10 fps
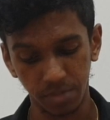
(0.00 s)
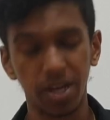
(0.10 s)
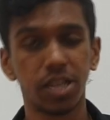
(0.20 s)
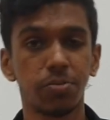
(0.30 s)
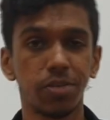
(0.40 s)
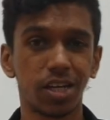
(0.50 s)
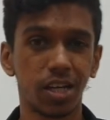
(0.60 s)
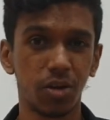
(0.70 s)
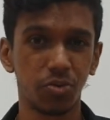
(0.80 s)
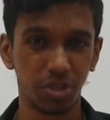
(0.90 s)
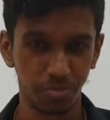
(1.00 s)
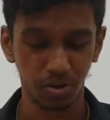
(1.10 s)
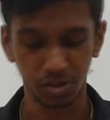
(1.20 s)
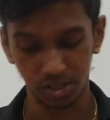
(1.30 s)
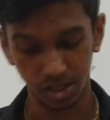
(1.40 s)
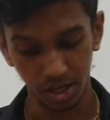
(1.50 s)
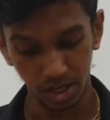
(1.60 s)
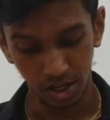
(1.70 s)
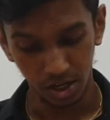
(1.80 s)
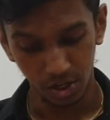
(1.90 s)
the management accounts reports.
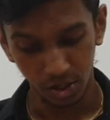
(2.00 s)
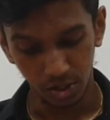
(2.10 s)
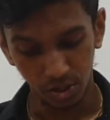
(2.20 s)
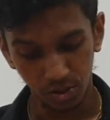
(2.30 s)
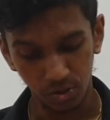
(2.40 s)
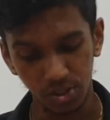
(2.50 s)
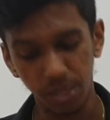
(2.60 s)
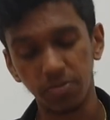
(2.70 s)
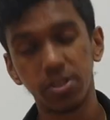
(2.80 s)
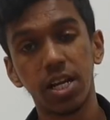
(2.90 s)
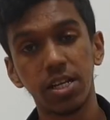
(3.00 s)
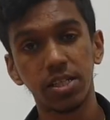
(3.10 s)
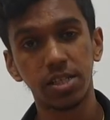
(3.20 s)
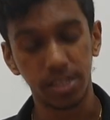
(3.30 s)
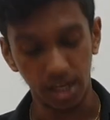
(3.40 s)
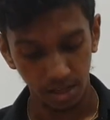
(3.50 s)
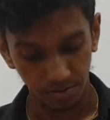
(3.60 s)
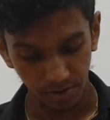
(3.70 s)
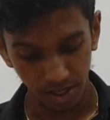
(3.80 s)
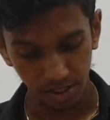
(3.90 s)
So some of the challenges that they
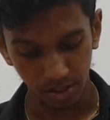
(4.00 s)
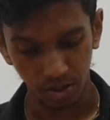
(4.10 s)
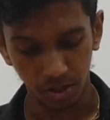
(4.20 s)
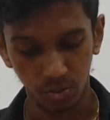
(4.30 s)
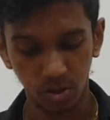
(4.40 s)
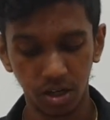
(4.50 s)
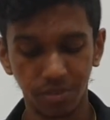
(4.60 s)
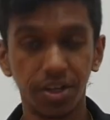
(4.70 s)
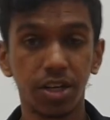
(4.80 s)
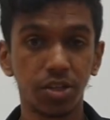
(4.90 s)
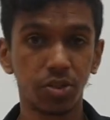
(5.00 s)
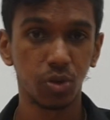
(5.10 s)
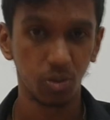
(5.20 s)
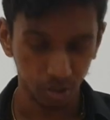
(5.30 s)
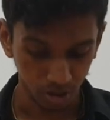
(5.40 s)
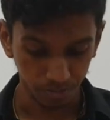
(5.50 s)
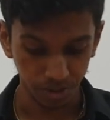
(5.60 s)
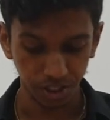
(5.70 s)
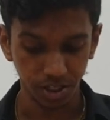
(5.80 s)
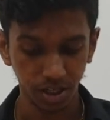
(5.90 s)
faced were vigorous global
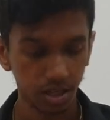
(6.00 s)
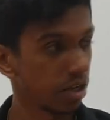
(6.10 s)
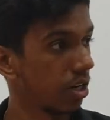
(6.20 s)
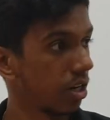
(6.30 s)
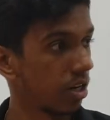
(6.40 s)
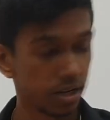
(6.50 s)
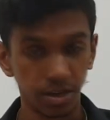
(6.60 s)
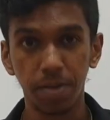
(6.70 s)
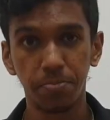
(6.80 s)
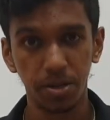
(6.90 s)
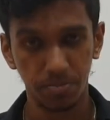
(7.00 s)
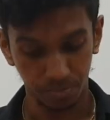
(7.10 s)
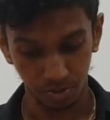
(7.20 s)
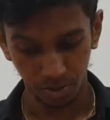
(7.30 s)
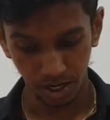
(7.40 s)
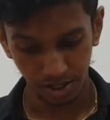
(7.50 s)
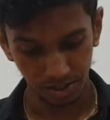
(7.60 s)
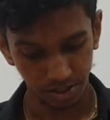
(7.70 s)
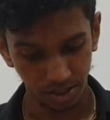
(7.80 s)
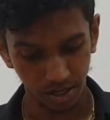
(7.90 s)
competition, rapid
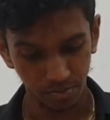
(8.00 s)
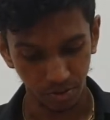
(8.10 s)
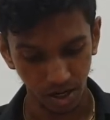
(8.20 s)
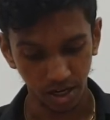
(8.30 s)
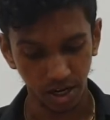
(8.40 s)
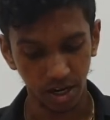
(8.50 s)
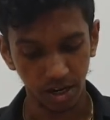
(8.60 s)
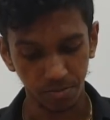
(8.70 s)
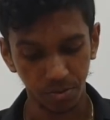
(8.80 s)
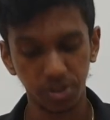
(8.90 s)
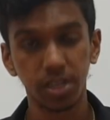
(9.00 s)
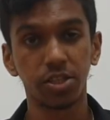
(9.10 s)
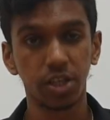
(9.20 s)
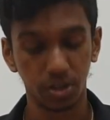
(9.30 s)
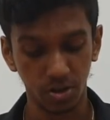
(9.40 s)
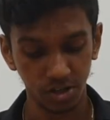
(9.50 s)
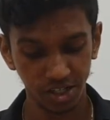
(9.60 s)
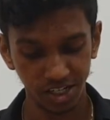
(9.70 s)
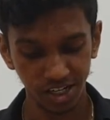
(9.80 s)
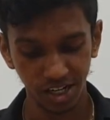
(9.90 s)
progress in product and process
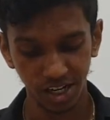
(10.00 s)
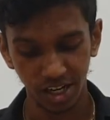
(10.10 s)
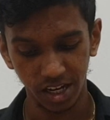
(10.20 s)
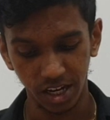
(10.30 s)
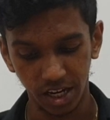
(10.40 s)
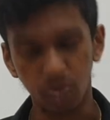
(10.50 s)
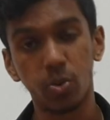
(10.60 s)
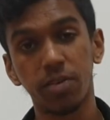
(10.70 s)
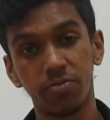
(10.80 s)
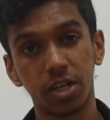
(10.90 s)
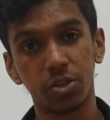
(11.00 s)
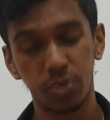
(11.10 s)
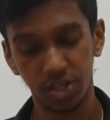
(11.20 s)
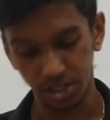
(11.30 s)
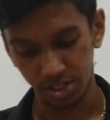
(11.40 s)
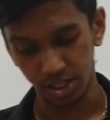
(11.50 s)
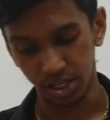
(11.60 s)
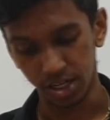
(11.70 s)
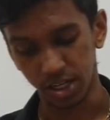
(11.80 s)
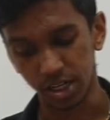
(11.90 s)
technology, and wide fluctuations
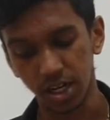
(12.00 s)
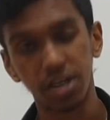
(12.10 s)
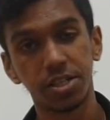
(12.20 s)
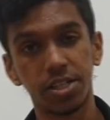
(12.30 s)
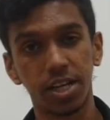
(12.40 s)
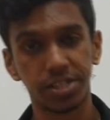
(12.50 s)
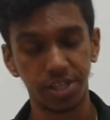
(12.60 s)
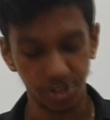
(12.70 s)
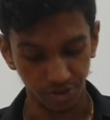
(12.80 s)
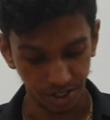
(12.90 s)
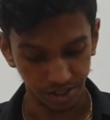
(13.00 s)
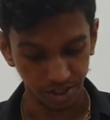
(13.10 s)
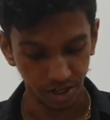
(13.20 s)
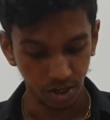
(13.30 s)
in currency exchange rates.